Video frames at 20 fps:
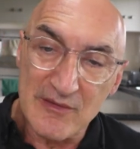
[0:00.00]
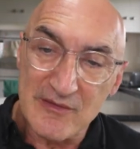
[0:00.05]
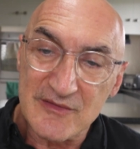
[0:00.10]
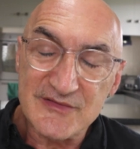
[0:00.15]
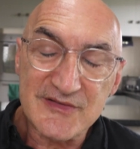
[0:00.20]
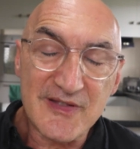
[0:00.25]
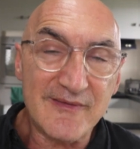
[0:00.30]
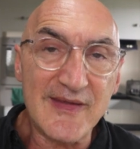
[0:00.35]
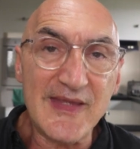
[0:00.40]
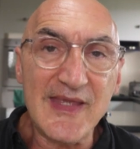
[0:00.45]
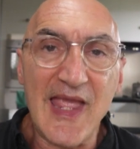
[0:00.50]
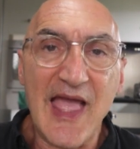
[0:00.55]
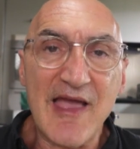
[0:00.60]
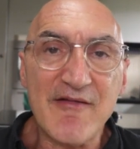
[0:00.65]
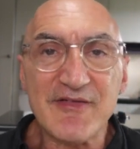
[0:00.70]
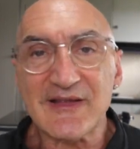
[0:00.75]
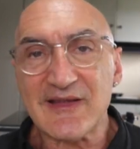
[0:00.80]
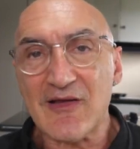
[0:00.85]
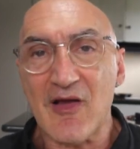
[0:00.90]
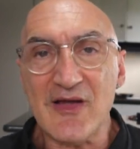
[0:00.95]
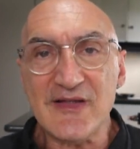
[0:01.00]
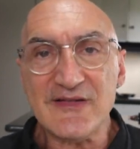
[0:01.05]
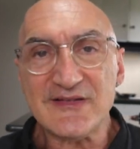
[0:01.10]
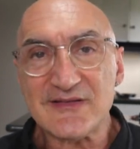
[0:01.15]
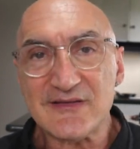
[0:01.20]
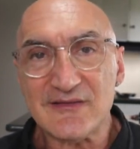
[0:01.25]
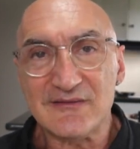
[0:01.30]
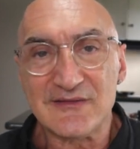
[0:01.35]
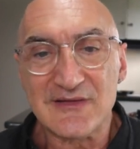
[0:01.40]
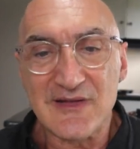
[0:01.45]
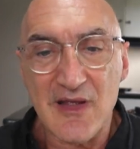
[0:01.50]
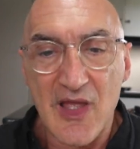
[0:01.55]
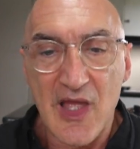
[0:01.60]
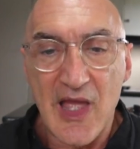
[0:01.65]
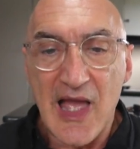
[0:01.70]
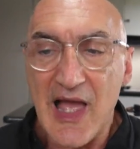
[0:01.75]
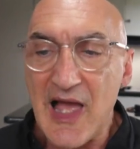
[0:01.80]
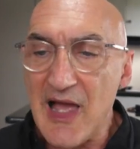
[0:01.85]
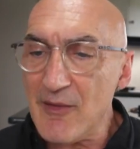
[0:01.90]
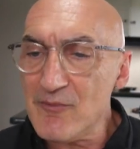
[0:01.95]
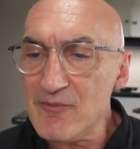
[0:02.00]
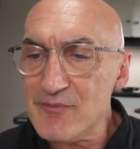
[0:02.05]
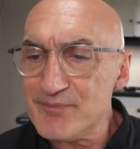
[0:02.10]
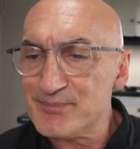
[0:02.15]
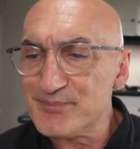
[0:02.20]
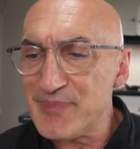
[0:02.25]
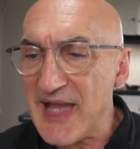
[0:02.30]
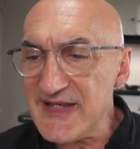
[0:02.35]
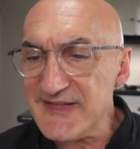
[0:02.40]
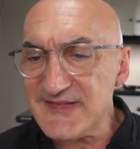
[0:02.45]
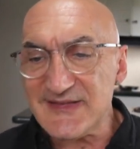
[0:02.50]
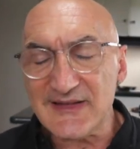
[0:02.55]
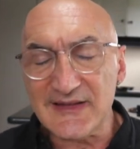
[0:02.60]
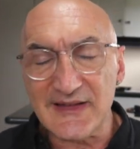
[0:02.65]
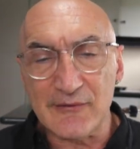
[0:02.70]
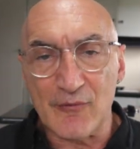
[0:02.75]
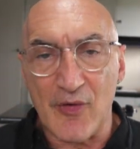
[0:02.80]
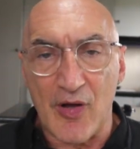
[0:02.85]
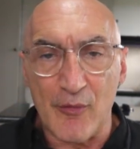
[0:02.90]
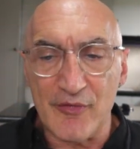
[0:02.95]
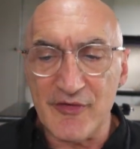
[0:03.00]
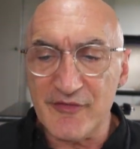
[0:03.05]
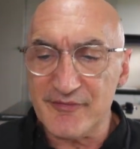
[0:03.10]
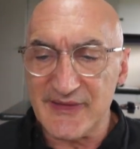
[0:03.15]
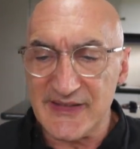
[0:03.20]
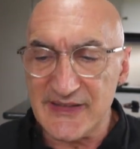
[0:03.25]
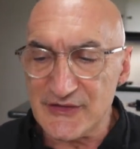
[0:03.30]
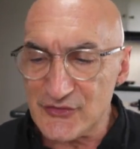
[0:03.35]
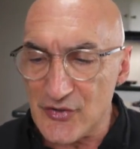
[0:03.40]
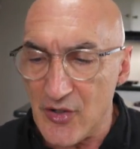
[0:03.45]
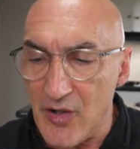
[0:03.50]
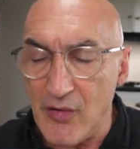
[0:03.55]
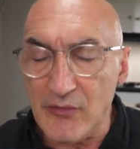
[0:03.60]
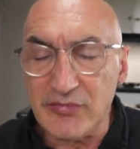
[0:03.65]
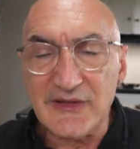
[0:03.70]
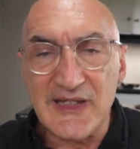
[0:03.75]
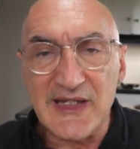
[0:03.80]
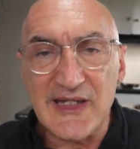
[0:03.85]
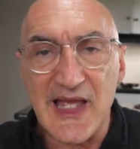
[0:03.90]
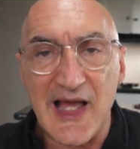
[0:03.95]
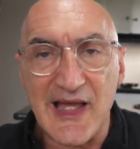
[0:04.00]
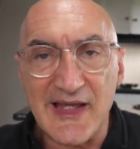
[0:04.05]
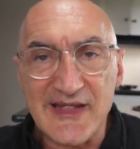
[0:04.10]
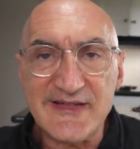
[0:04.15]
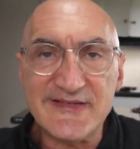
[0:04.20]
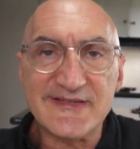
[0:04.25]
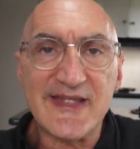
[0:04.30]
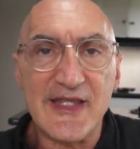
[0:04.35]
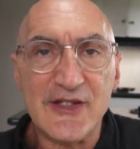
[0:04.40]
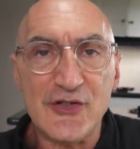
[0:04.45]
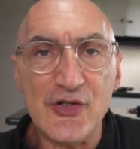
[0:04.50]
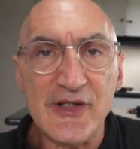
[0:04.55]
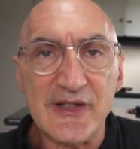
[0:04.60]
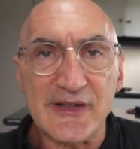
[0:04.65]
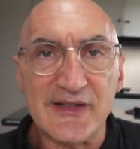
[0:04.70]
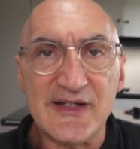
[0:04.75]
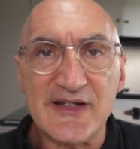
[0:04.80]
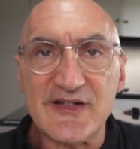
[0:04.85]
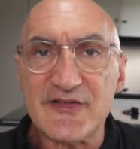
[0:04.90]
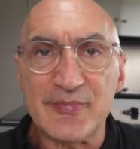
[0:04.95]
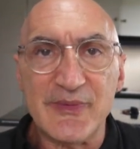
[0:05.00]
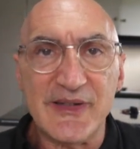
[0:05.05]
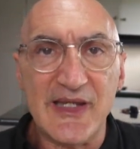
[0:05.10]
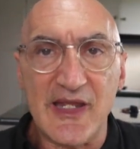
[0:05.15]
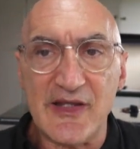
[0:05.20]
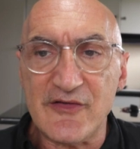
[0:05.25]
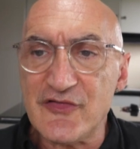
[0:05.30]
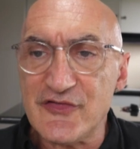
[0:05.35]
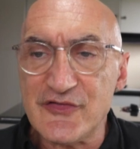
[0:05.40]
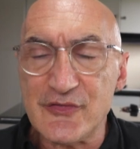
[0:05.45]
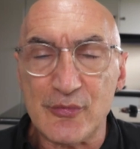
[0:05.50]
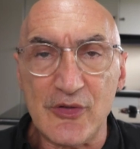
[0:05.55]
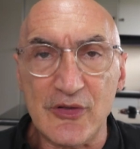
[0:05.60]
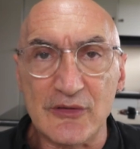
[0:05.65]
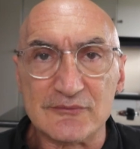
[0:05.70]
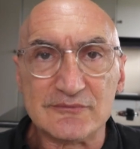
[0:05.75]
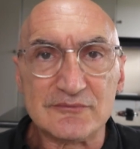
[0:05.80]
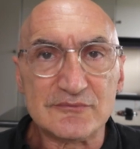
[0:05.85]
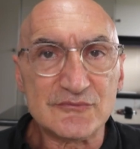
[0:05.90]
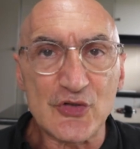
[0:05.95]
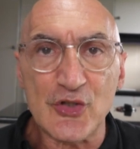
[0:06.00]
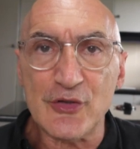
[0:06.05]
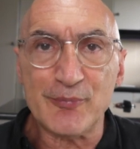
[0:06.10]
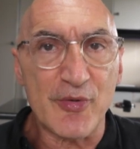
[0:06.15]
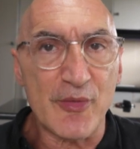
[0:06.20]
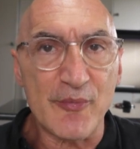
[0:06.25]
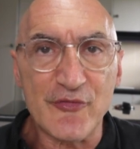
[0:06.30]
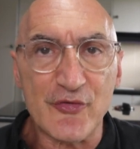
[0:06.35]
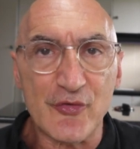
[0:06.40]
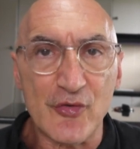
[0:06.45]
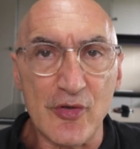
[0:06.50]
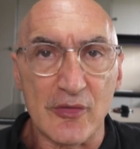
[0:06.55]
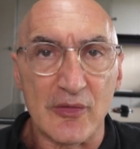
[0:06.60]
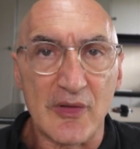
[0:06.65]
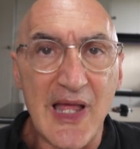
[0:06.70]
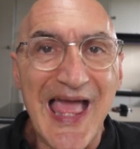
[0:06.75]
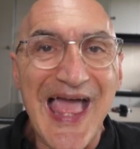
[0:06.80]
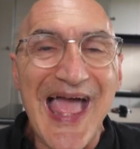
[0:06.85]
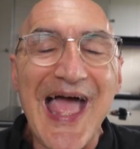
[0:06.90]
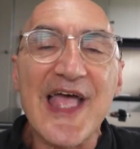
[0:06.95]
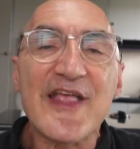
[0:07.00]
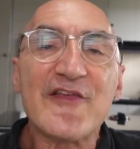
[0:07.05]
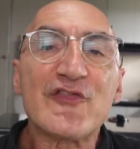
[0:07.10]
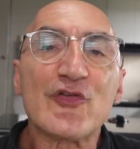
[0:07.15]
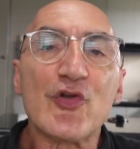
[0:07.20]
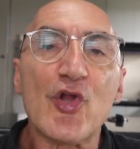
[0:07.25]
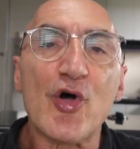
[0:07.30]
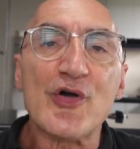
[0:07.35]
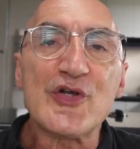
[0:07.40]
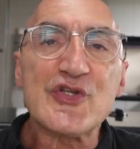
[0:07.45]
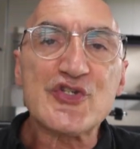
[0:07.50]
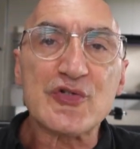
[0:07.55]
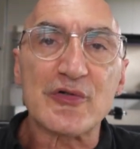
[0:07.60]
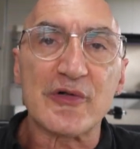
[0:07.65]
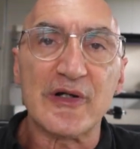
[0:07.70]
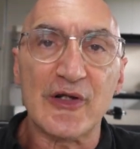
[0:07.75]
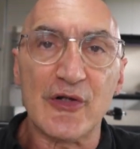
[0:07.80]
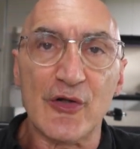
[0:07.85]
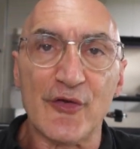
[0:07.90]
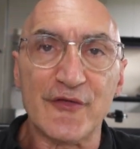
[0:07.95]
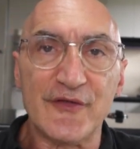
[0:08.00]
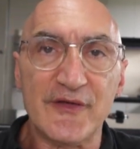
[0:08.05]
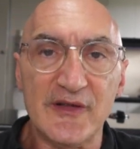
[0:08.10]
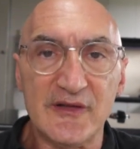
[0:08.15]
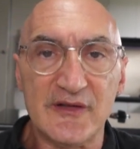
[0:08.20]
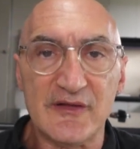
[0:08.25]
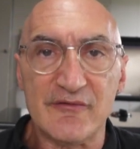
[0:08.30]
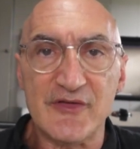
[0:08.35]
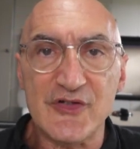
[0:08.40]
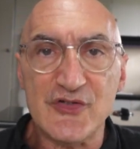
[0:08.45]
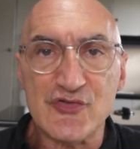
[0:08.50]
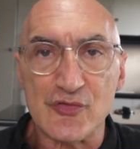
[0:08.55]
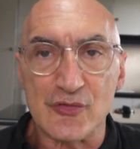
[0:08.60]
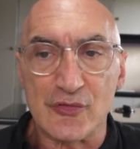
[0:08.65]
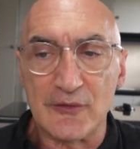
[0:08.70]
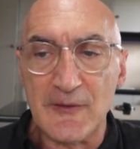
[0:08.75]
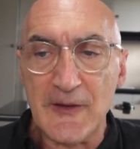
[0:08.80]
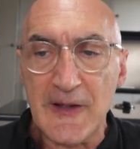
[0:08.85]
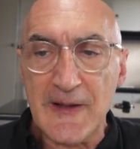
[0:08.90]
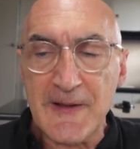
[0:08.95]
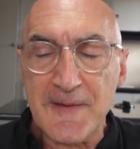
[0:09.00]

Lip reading: So there you have it, guys. Basically what we've been told here is that you can eat as many eggs as you want. No problems at all, as long as you're a healthy individual.